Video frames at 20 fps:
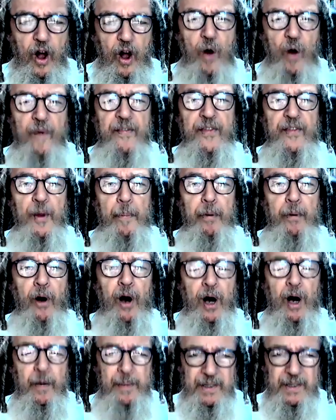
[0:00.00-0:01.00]
of the
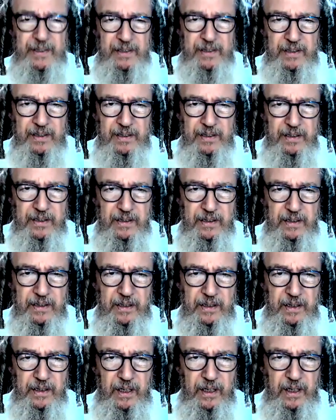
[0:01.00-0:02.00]
purpose
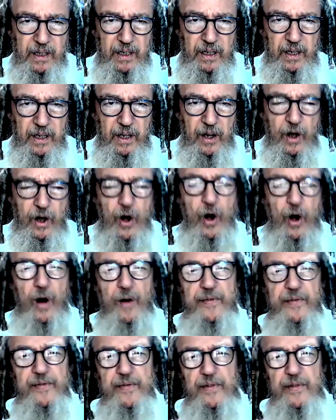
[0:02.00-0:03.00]

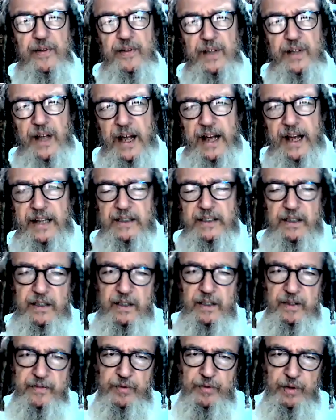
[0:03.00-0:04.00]
of the Chesed
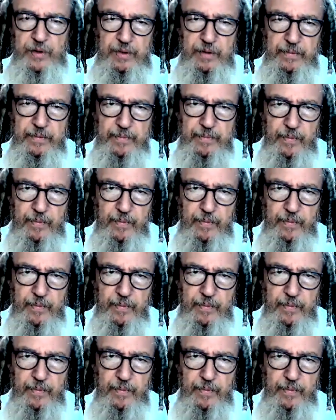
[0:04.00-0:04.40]
and Gvura.